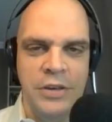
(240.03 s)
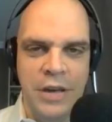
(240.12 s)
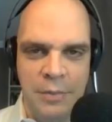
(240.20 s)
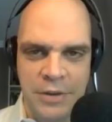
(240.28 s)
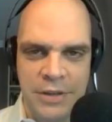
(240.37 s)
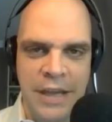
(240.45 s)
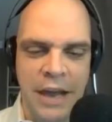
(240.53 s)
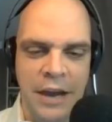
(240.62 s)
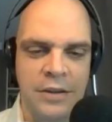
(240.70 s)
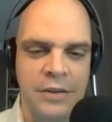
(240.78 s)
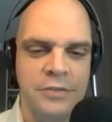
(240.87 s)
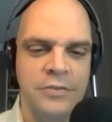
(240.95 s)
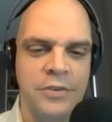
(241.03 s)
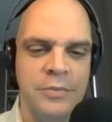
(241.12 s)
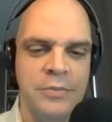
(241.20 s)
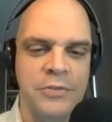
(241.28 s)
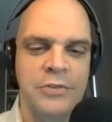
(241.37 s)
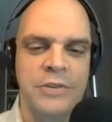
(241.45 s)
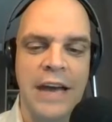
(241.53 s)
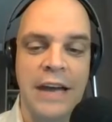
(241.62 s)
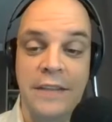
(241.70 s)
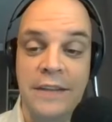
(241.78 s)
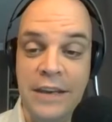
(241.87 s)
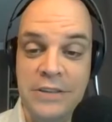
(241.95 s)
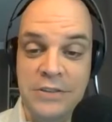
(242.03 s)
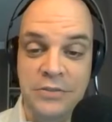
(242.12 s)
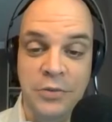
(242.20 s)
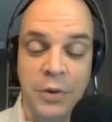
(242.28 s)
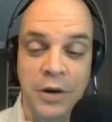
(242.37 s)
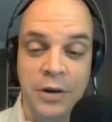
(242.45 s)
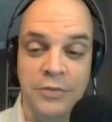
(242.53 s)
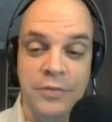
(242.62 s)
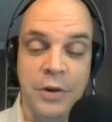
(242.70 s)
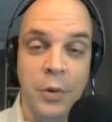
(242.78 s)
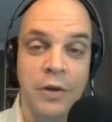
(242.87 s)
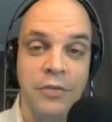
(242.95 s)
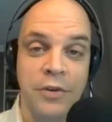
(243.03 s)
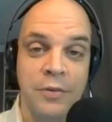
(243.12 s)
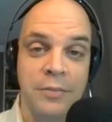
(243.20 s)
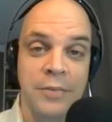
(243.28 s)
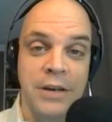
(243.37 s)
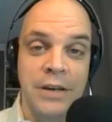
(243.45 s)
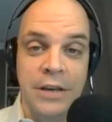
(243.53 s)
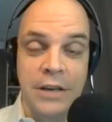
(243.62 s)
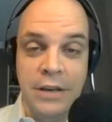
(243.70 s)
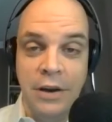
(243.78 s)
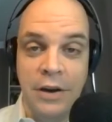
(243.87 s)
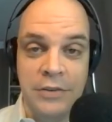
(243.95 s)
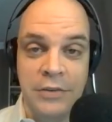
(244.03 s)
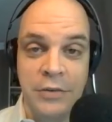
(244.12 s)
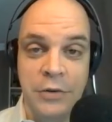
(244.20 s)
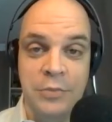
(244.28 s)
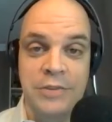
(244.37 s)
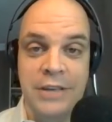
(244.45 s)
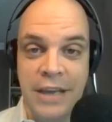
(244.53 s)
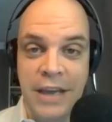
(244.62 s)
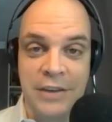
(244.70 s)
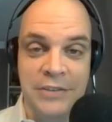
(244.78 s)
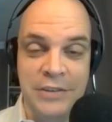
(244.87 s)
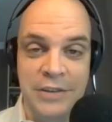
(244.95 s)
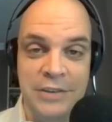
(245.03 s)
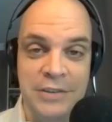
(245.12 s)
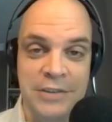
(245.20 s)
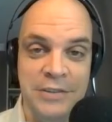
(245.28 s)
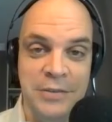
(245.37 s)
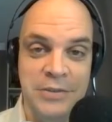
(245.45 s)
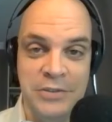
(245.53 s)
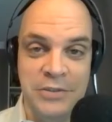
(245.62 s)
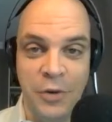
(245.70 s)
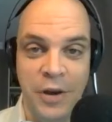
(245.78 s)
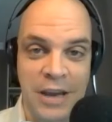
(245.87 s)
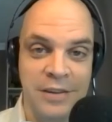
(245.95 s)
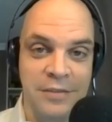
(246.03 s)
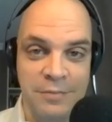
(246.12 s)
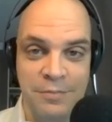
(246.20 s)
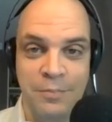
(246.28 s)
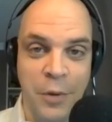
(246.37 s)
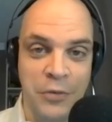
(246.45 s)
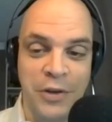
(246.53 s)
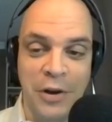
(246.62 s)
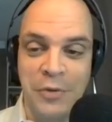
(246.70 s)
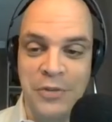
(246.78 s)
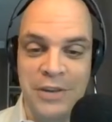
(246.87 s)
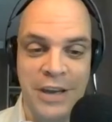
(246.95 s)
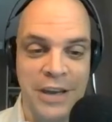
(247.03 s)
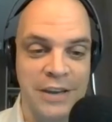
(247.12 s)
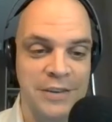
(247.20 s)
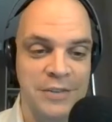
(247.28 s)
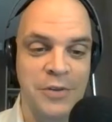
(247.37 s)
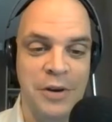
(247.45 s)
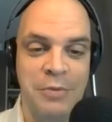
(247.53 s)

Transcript: you come to Canada from Sudan at the age of 12, going from Khartoum to Kingston, which is great. Both start with a K. It's